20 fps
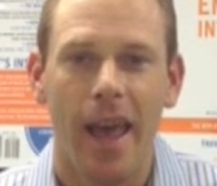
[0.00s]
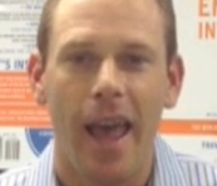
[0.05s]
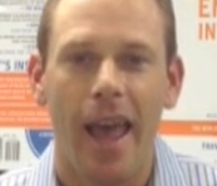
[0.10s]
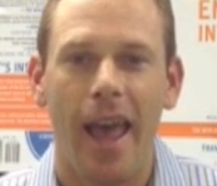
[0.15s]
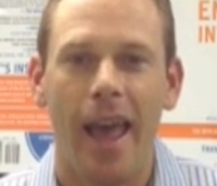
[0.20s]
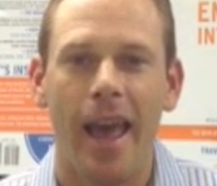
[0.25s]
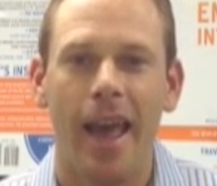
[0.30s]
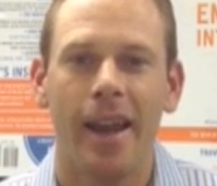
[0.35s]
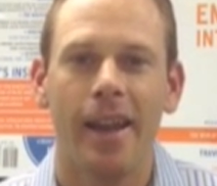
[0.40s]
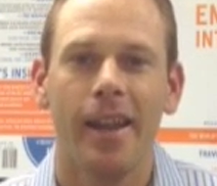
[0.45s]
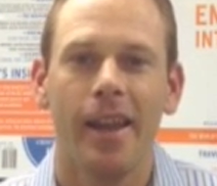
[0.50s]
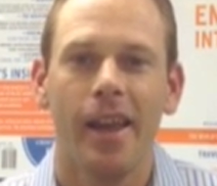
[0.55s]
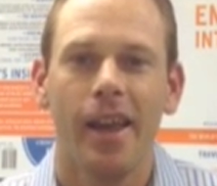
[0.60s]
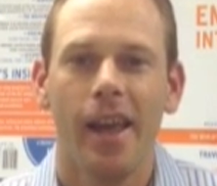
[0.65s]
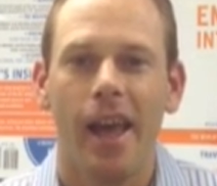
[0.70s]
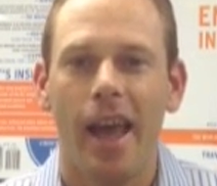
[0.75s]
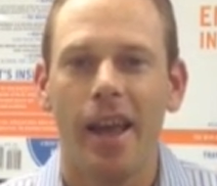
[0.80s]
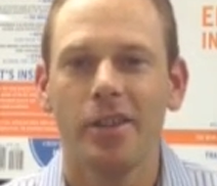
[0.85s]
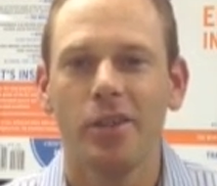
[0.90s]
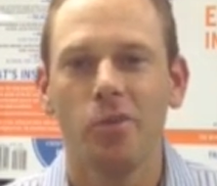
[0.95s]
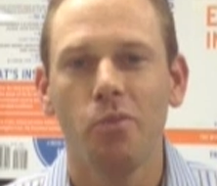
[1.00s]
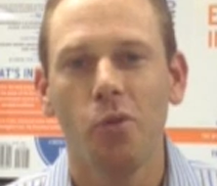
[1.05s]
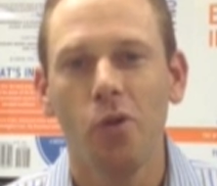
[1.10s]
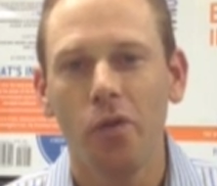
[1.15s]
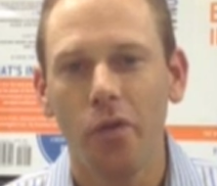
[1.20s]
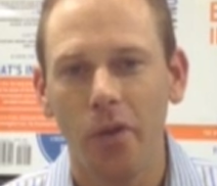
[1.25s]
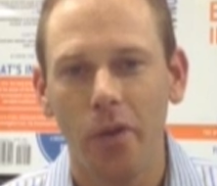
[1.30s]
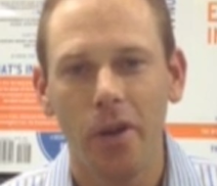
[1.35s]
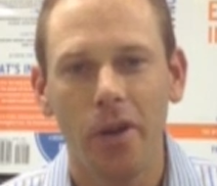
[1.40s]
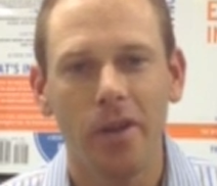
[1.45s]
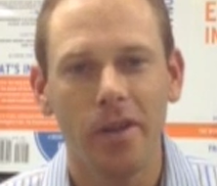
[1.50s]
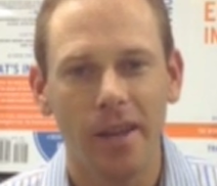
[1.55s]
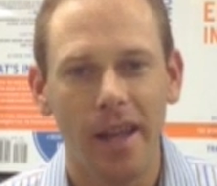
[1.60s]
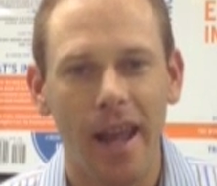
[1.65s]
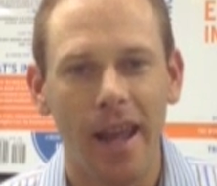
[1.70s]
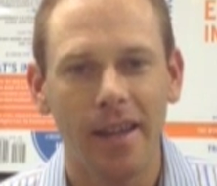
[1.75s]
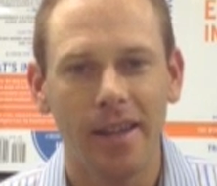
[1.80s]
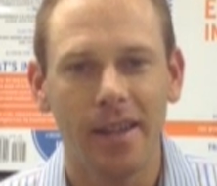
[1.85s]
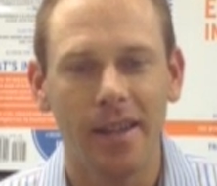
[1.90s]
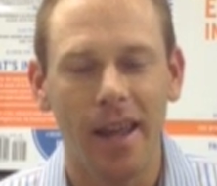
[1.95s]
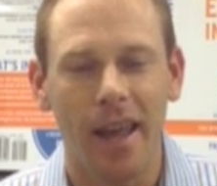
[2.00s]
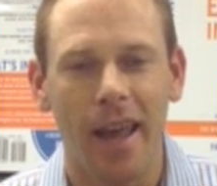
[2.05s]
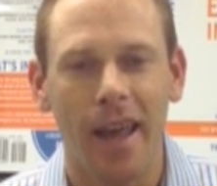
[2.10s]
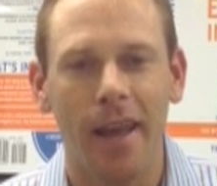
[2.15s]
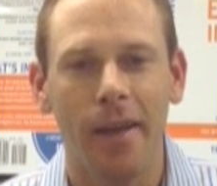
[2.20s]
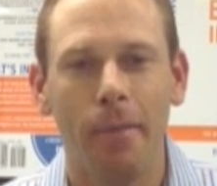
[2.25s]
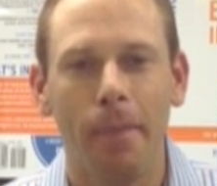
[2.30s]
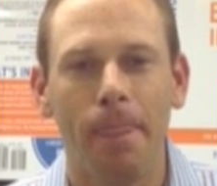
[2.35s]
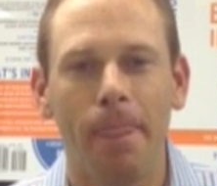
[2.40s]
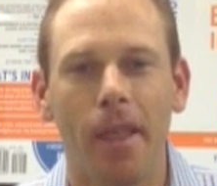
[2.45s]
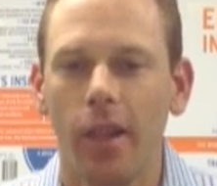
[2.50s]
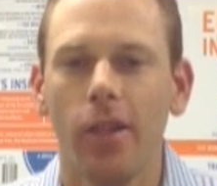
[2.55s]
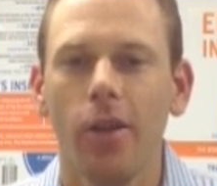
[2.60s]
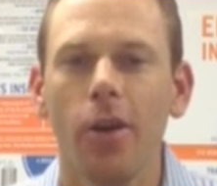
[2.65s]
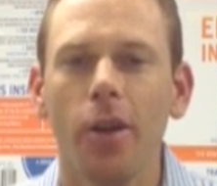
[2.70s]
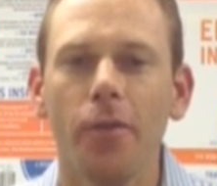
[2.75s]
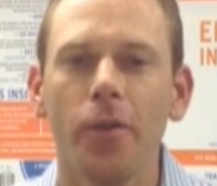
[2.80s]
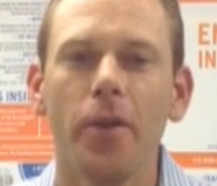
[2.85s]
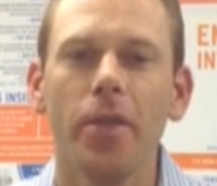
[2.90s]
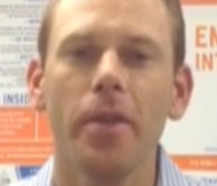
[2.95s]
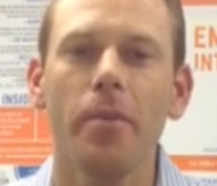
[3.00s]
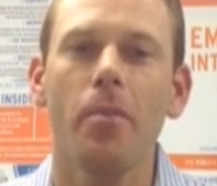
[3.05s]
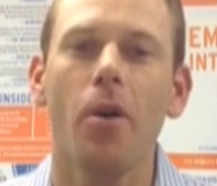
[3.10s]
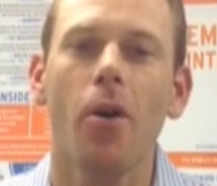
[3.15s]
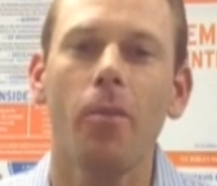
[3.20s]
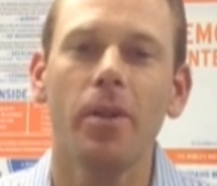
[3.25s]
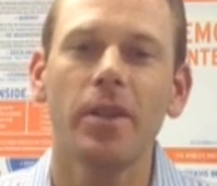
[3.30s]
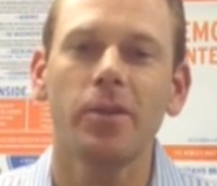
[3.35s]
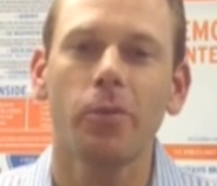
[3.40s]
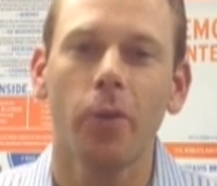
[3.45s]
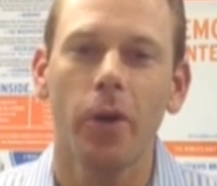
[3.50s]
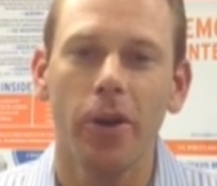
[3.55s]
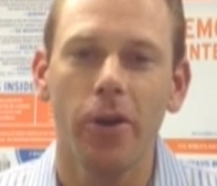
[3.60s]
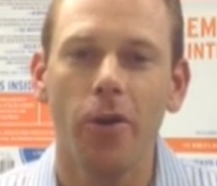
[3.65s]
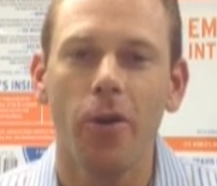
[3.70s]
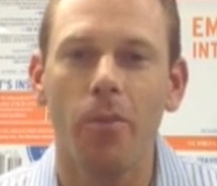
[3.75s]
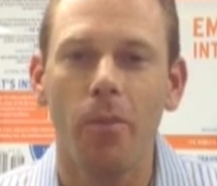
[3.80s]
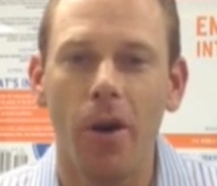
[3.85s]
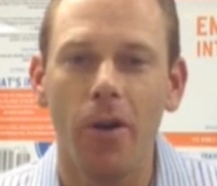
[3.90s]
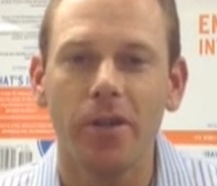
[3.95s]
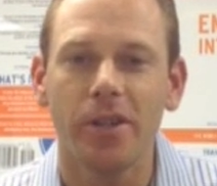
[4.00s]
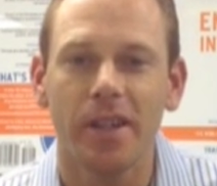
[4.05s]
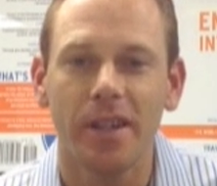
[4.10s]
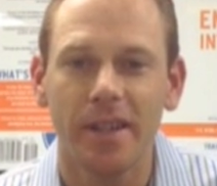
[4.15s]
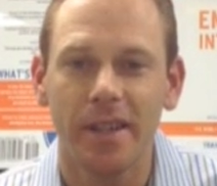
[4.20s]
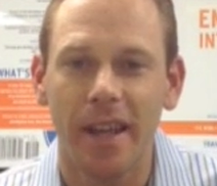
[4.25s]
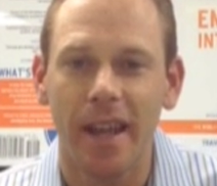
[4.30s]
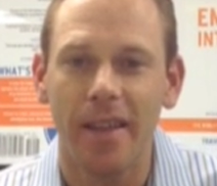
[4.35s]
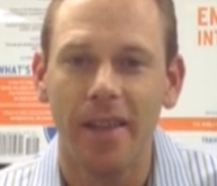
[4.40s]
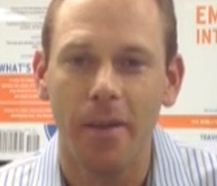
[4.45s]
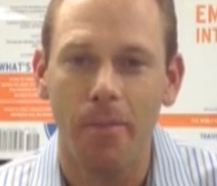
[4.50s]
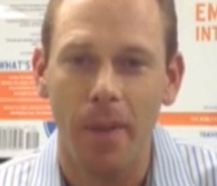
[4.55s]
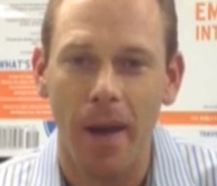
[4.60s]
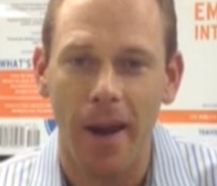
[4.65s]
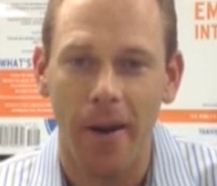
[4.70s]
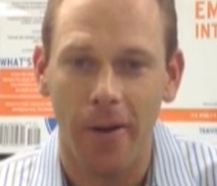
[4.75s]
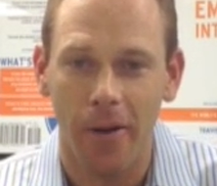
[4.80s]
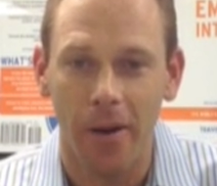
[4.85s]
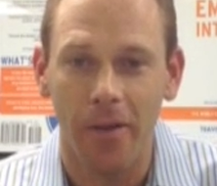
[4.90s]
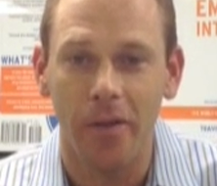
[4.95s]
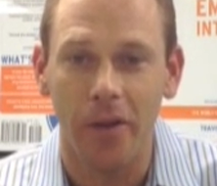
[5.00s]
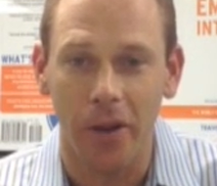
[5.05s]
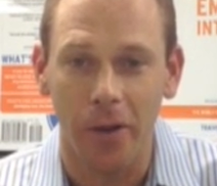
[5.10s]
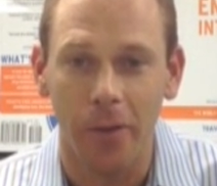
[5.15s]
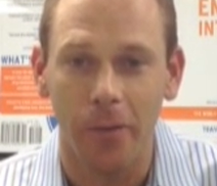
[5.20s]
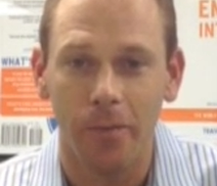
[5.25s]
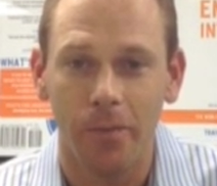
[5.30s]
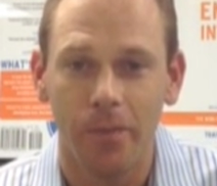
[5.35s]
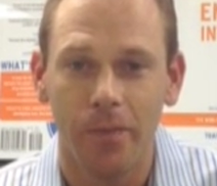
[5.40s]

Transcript: and as you move through your day today, look for the moments where your emotions get the better of you.